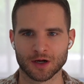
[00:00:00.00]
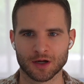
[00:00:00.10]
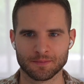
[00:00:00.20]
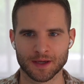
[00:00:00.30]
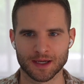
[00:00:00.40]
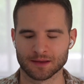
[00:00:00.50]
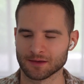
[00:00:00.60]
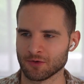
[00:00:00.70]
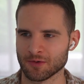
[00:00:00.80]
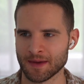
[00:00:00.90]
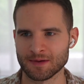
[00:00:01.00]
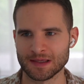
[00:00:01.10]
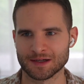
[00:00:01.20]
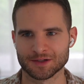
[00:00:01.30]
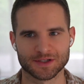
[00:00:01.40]
on Pyth, or
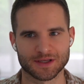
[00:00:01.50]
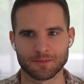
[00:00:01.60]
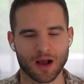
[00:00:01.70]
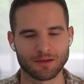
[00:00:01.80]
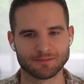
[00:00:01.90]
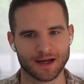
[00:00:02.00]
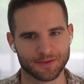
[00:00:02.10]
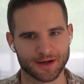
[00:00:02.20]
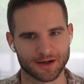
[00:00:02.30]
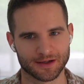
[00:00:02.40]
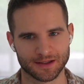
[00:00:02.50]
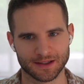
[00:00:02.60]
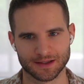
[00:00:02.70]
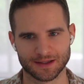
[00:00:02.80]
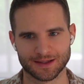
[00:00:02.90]
maybe there's just a problem out there
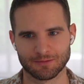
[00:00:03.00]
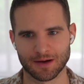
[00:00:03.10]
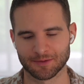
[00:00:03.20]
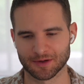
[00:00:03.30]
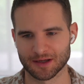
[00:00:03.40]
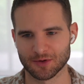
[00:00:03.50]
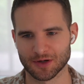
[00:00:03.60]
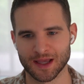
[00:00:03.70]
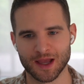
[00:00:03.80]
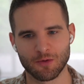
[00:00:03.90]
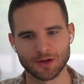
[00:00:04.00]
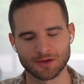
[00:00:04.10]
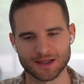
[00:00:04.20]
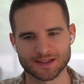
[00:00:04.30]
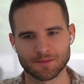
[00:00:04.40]
in the Web3 community, what do
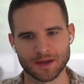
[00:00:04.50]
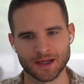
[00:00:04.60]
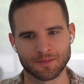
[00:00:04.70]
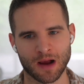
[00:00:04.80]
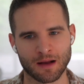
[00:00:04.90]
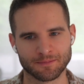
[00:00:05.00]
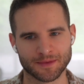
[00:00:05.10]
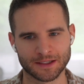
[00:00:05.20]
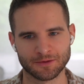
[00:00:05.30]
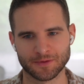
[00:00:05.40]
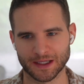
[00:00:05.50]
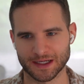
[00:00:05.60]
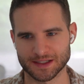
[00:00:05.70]
you think is a big problem that you feel like is